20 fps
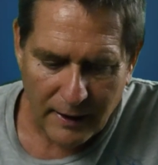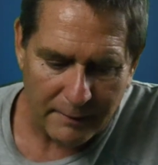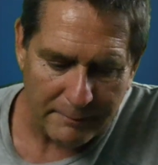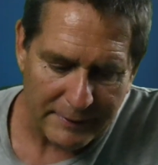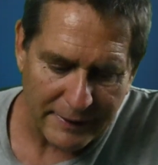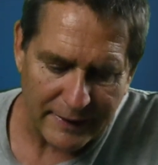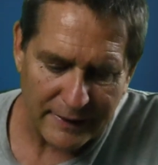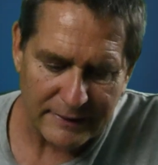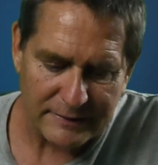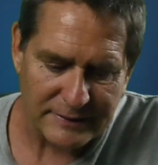
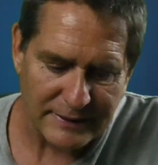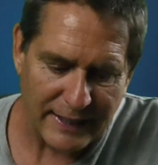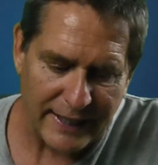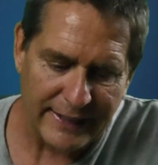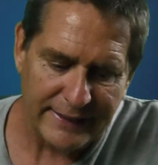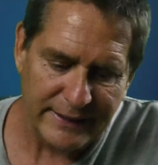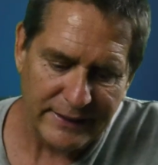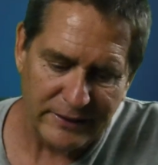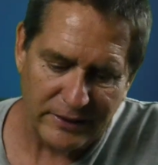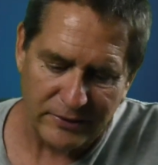
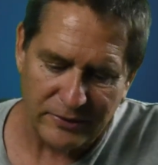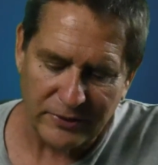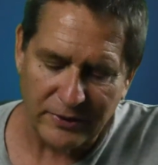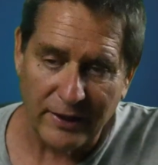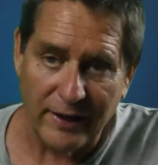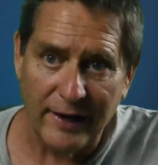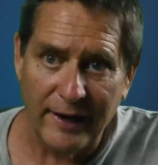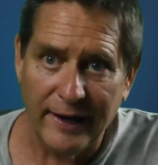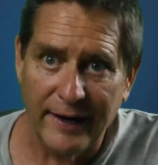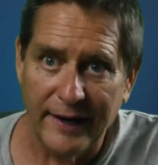excited to
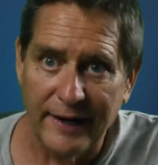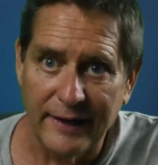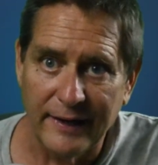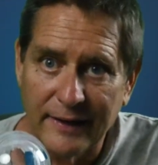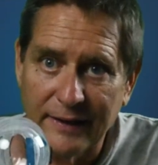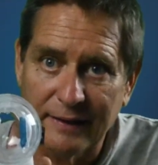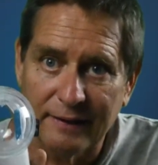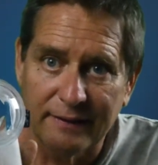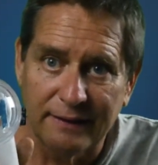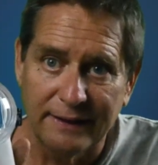
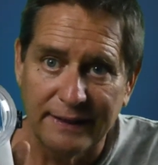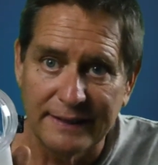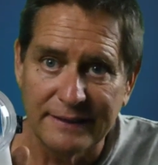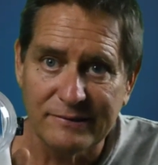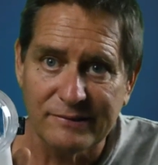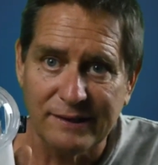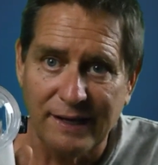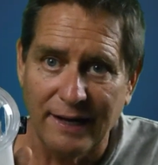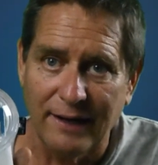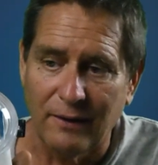try
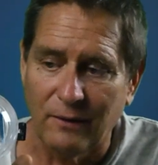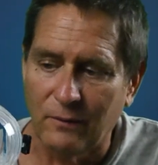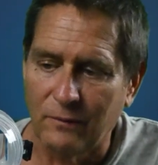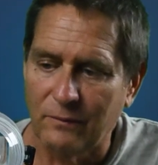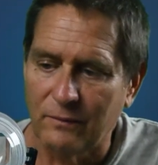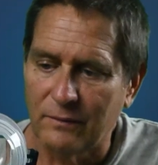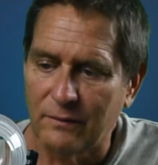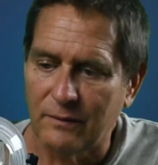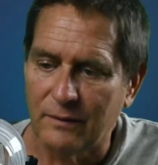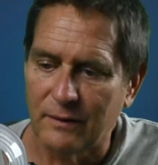this out.